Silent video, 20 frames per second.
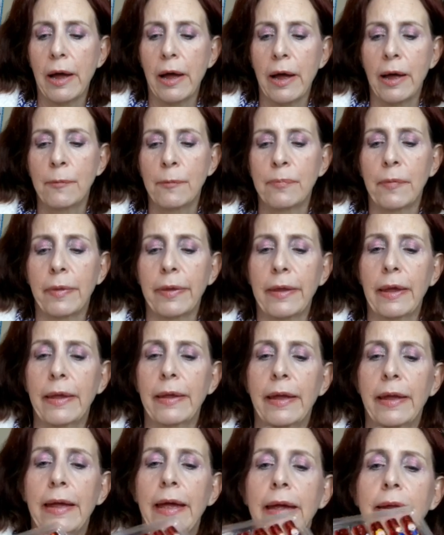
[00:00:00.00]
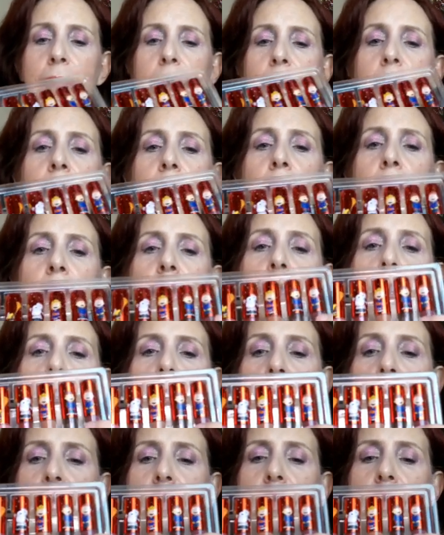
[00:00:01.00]
Um, again,
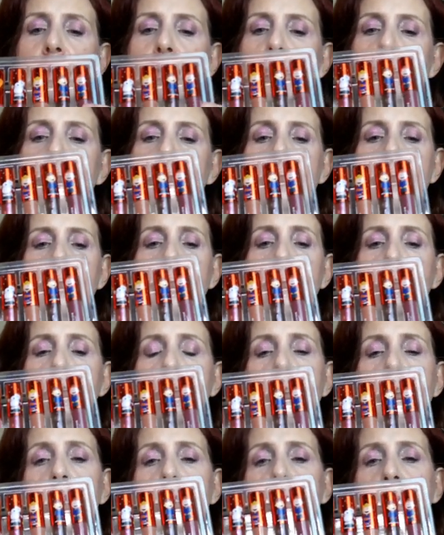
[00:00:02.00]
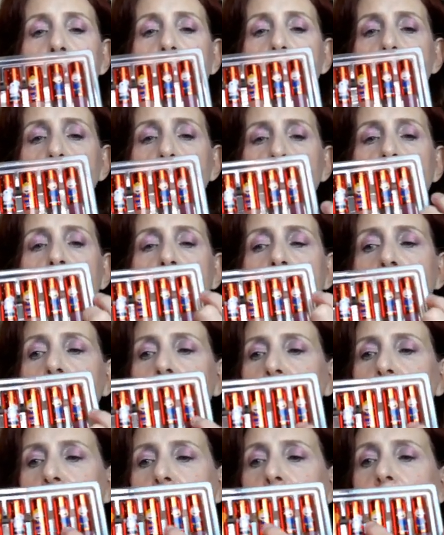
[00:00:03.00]
it's these are all glass
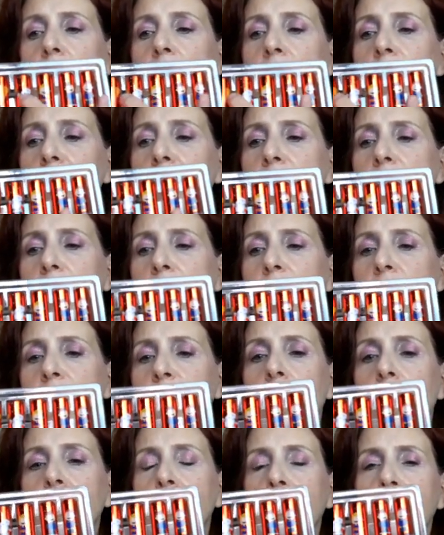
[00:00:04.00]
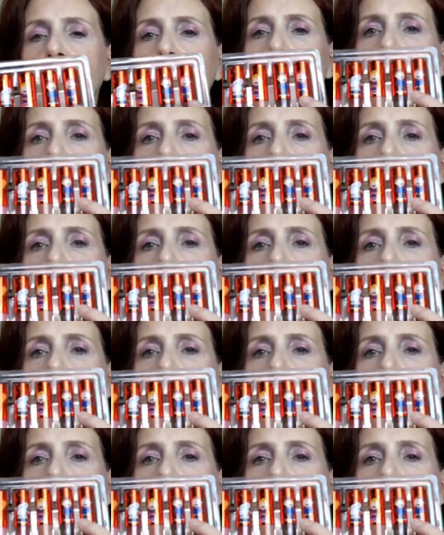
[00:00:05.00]
bottles. They all have all the